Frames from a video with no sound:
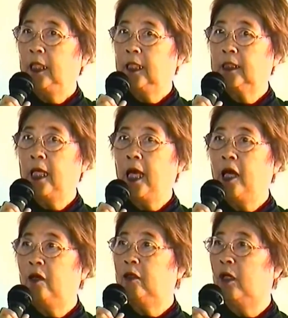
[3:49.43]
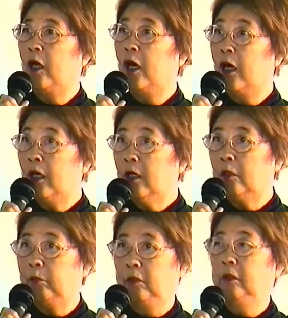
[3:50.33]
and how
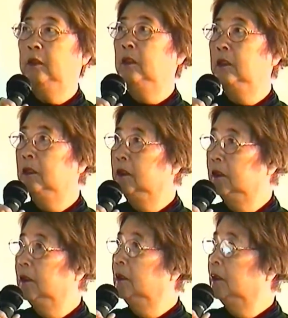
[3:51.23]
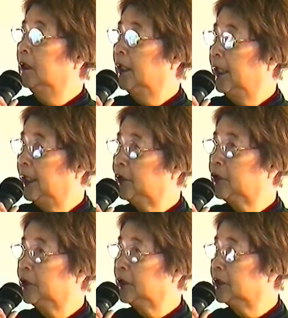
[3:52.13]
horrible
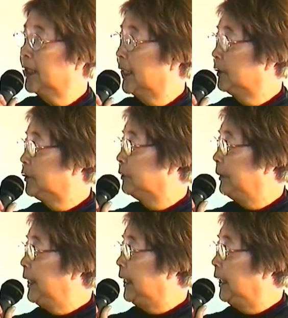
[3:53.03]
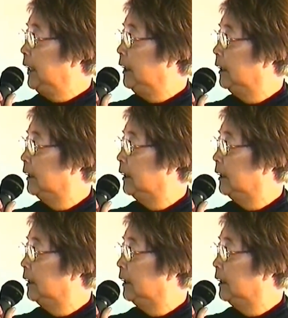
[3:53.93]
it turned out to be.